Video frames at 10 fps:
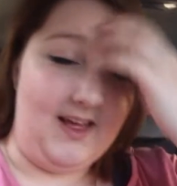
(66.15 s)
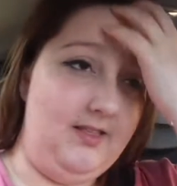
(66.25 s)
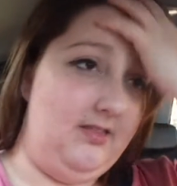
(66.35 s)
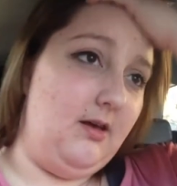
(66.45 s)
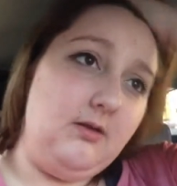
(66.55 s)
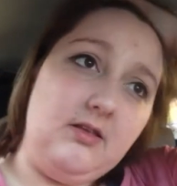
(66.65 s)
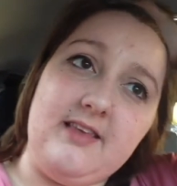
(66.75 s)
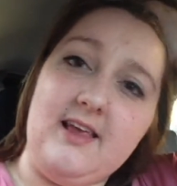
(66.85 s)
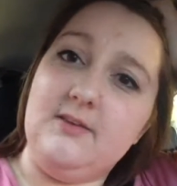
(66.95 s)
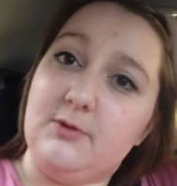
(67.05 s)
and
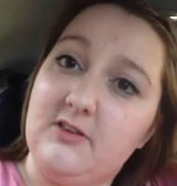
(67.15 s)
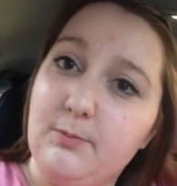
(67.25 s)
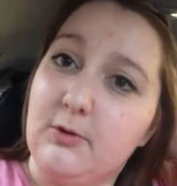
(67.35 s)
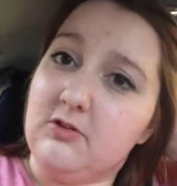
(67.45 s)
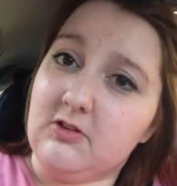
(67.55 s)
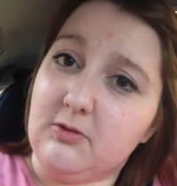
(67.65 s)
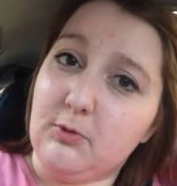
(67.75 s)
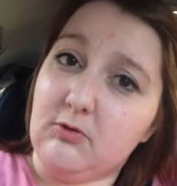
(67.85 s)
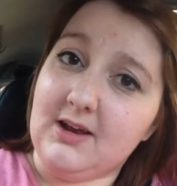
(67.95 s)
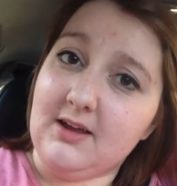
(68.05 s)
Sainsbury's sponsor
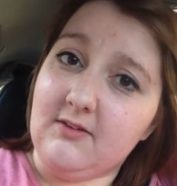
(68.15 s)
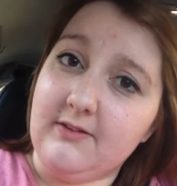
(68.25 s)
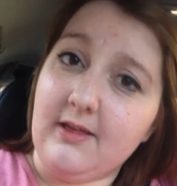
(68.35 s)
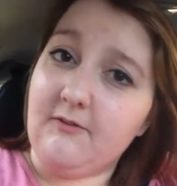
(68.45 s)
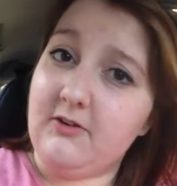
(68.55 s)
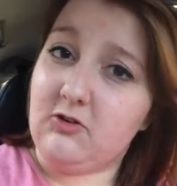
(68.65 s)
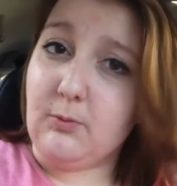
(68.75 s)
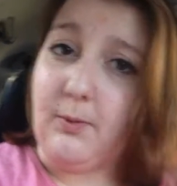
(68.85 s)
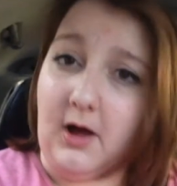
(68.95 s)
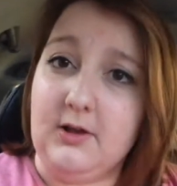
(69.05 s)
Sport Relief. They're
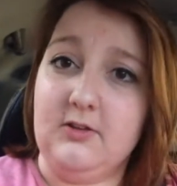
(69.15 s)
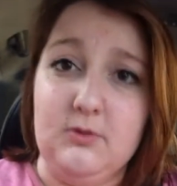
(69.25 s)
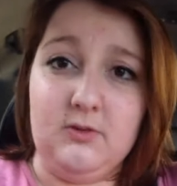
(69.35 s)
official partners with